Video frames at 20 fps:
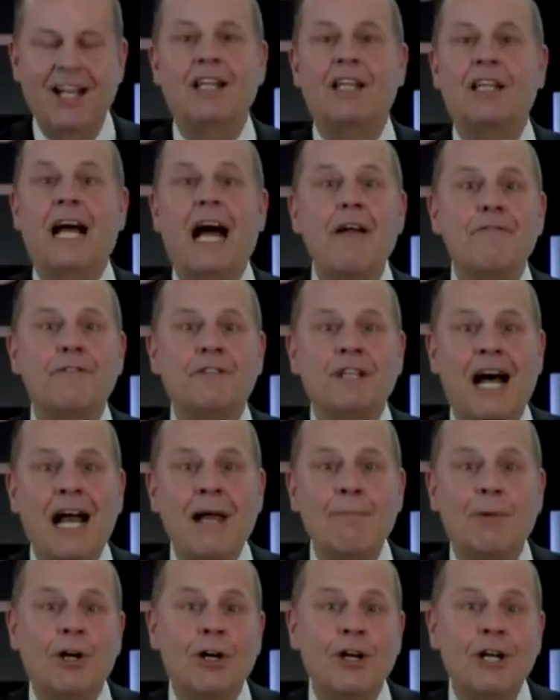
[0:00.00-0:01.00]

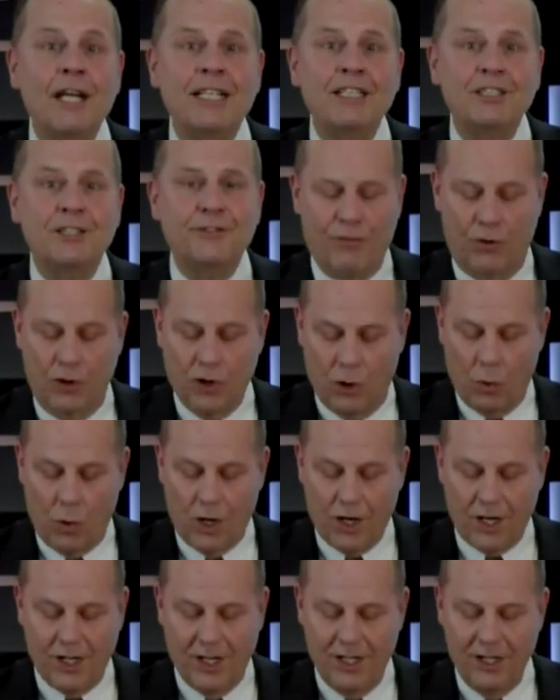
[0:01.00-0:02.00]
Lifetime earnings for a
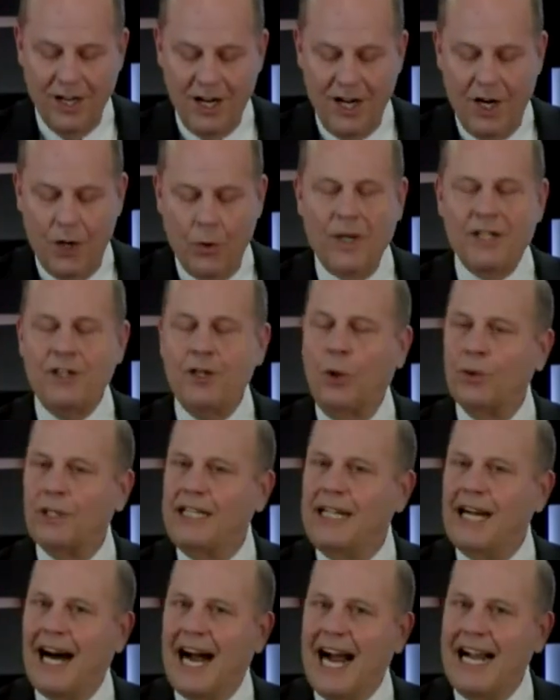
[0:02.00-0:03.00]
worker with
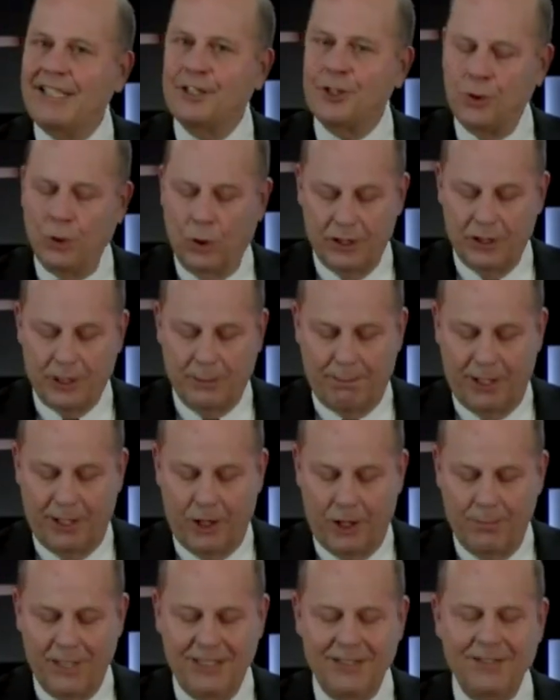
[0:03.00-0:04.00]
only a high school
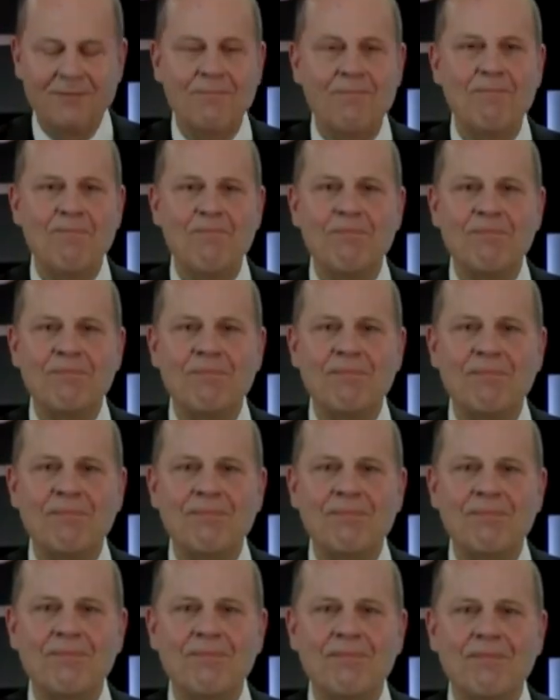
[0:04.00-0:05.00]
diploma
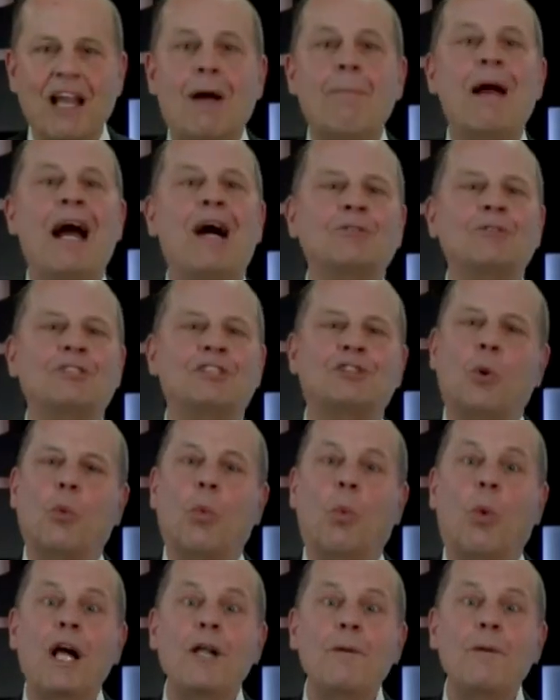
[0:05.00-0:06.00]
amounts to
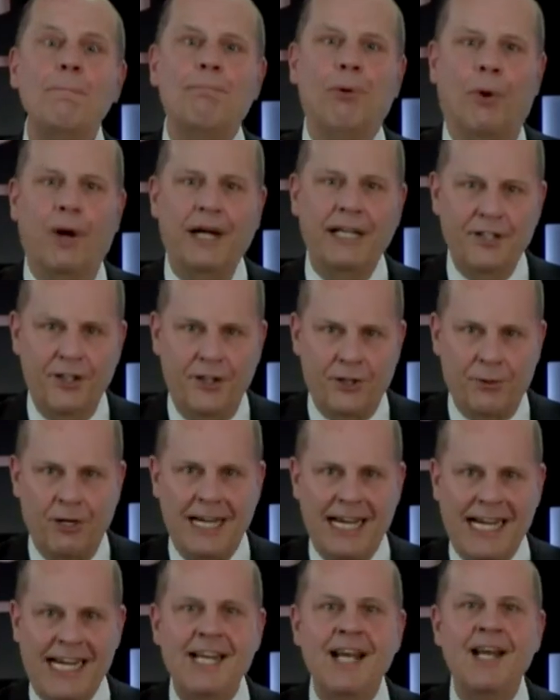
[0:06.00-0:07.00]

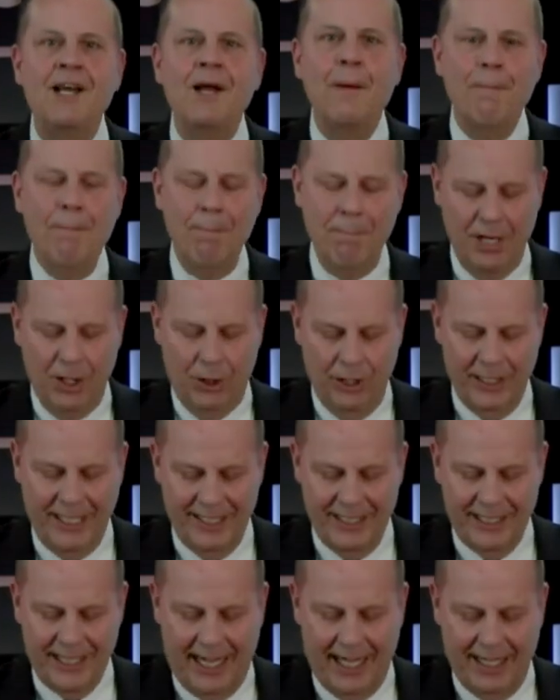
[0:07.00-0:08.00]
$1.3 million.